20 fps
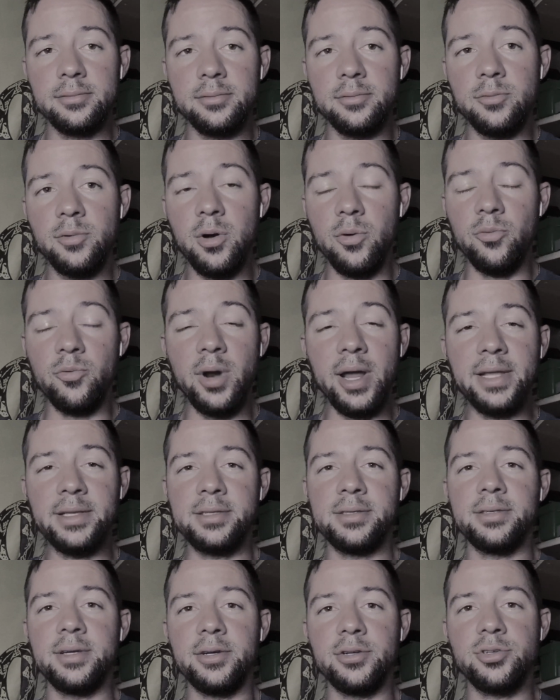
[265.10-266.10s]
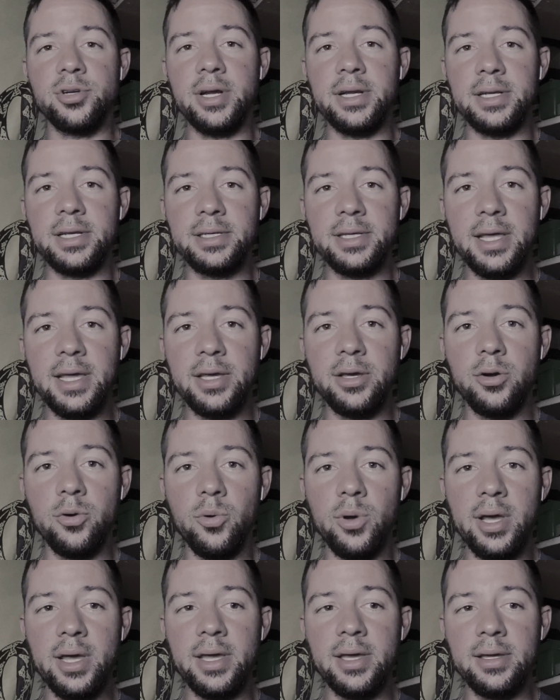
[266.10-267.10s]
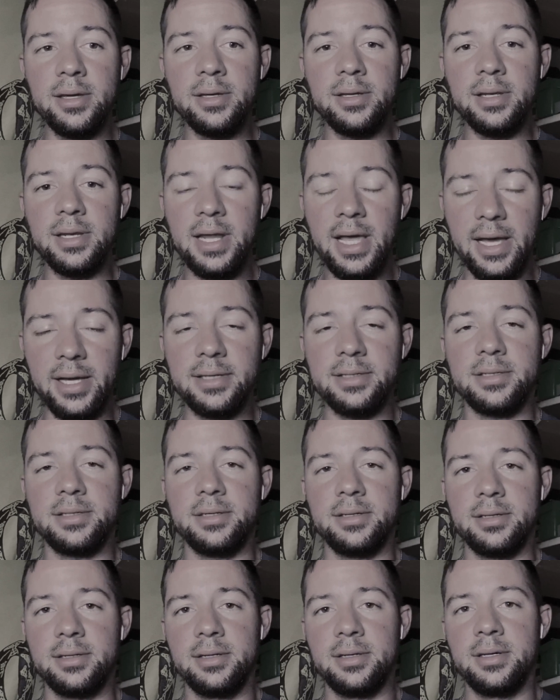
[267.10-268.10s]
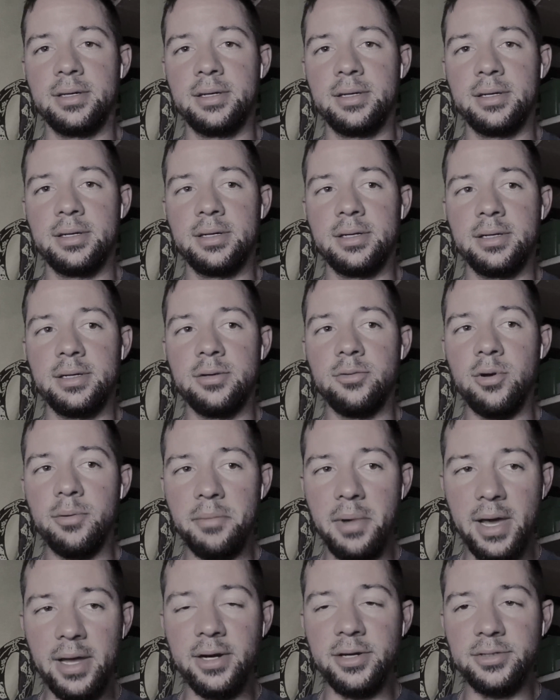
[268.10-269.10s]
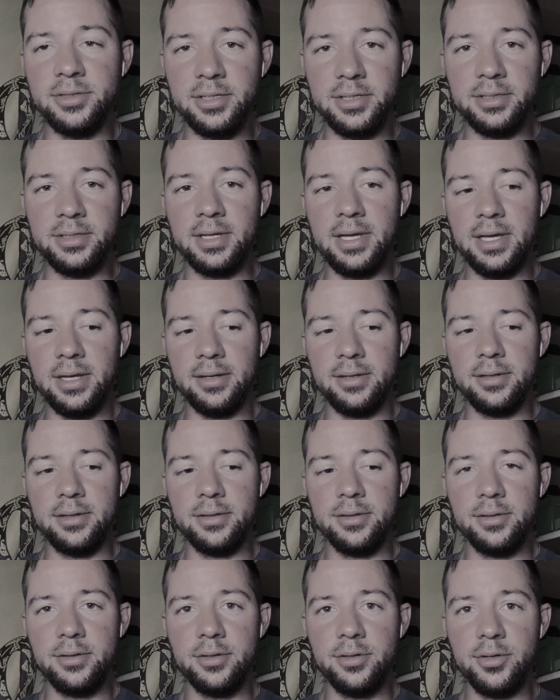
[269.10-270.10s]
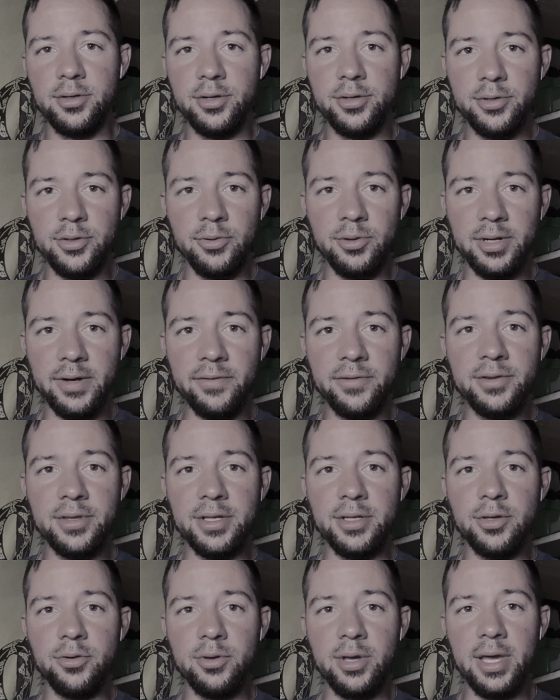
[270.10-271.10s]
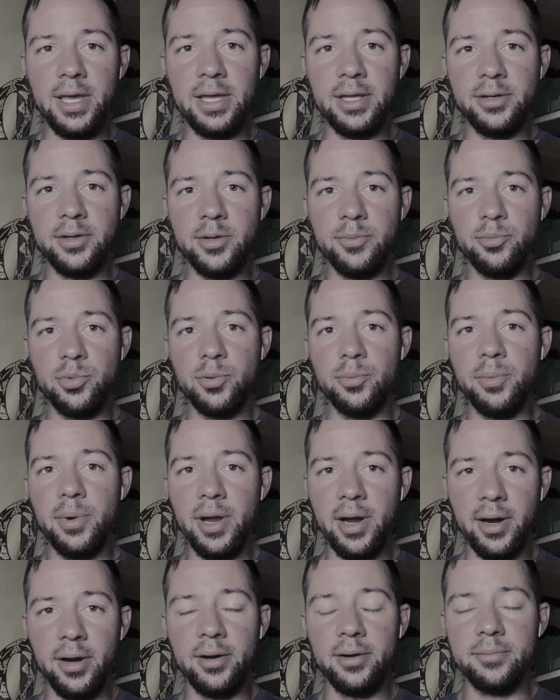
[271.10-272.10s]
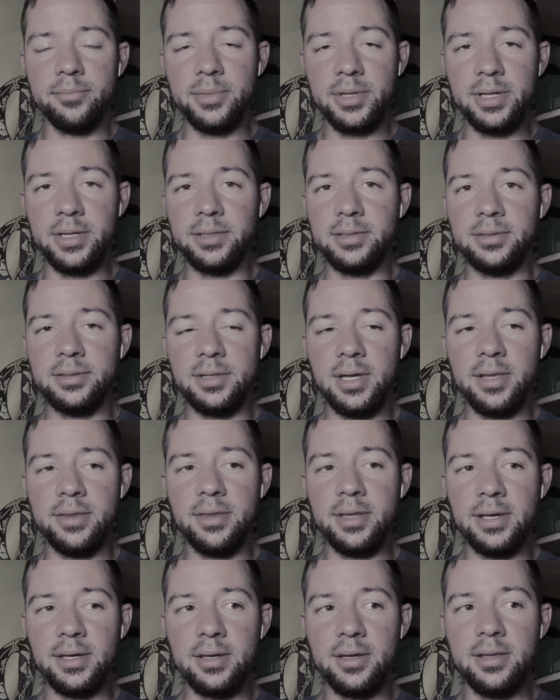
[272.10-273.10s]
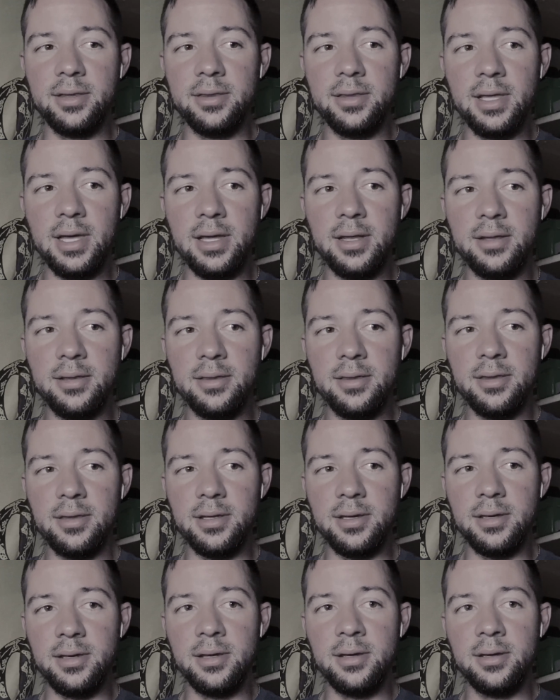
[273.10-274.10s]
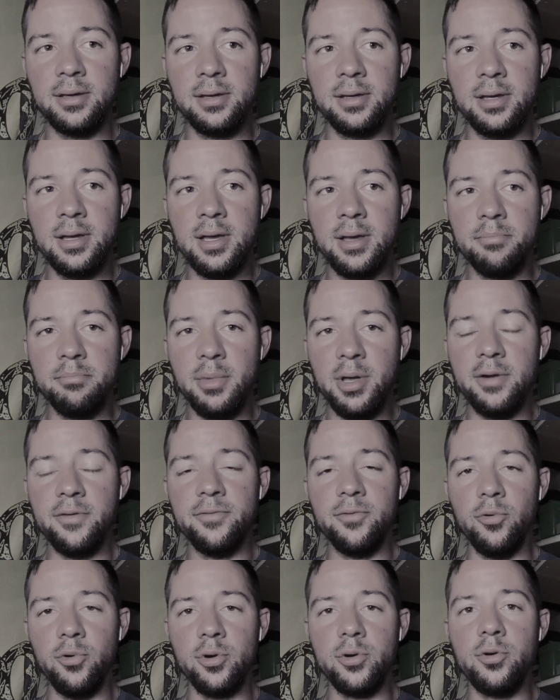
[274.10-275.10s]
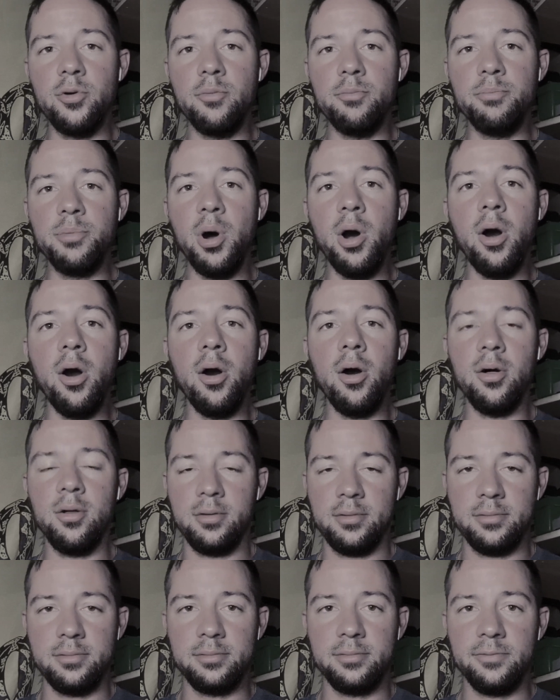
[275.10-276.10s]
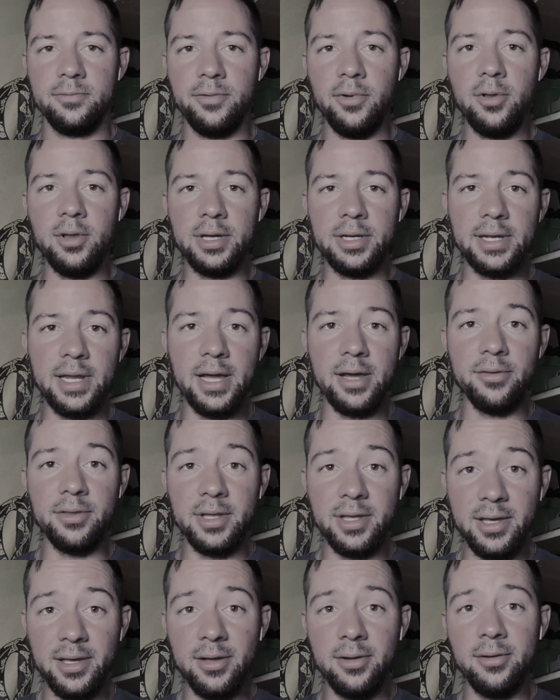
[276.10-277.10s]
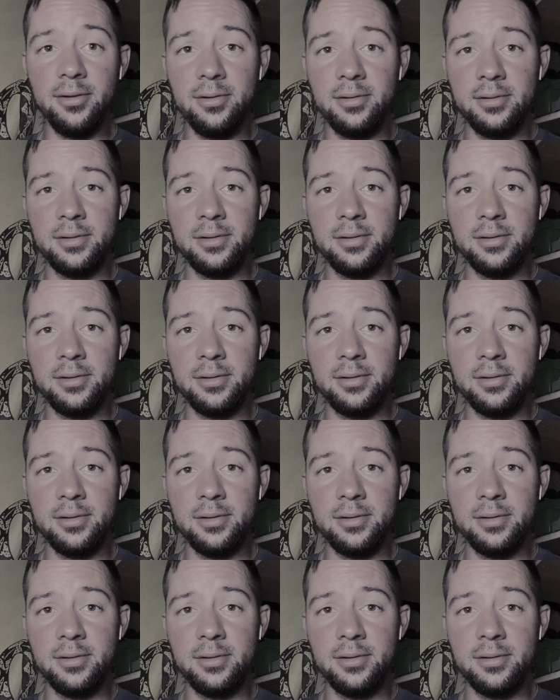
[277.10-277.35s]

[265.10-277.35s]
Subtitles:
what rights they're trying to take away next. What matters is that you're doing everything you can to prepare, because I think that the metaphorical ball falling down the hill,